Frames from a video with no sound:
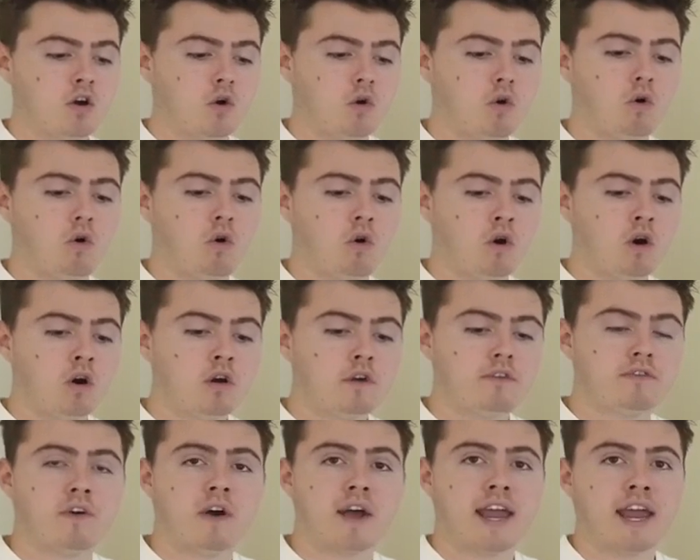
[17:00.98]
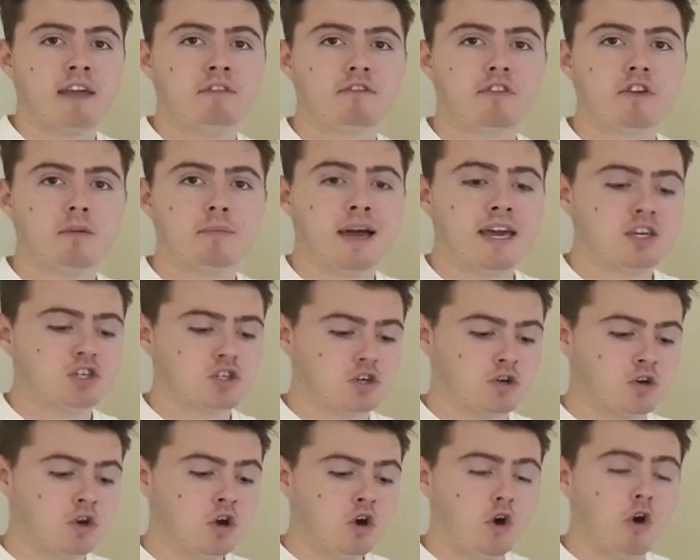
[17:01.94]
or fighting
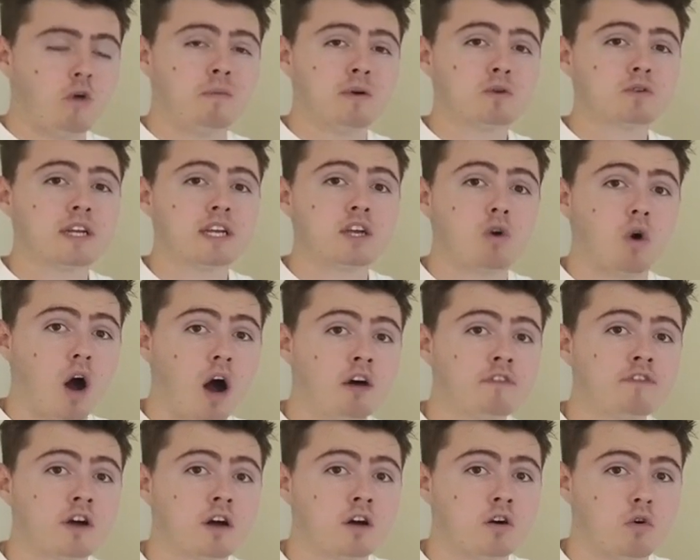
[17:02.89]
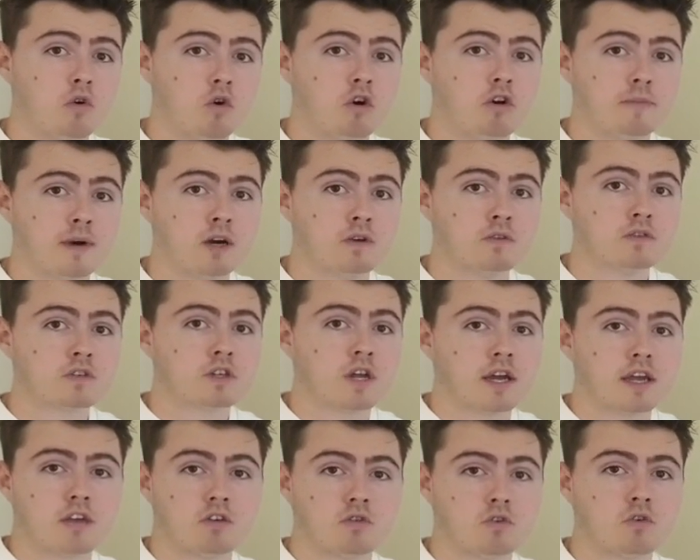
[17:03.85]
inflammation, or building your other hormones
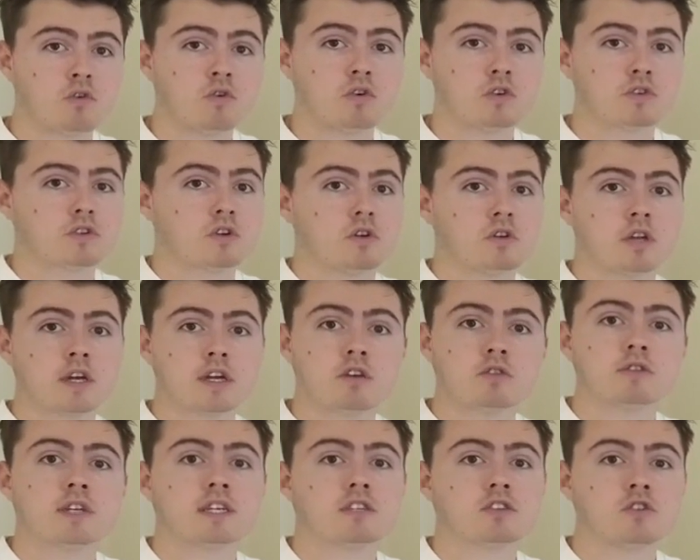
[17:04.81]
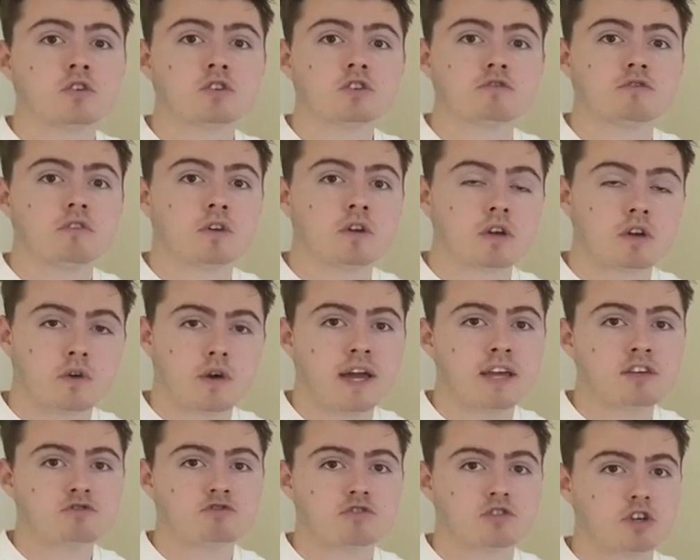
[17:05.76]
like your cortisol, like your testosterone, like your
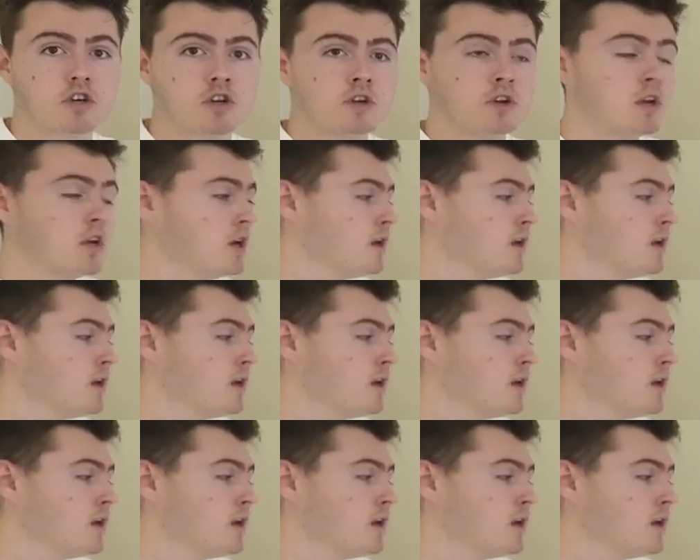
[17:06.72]
estrogen.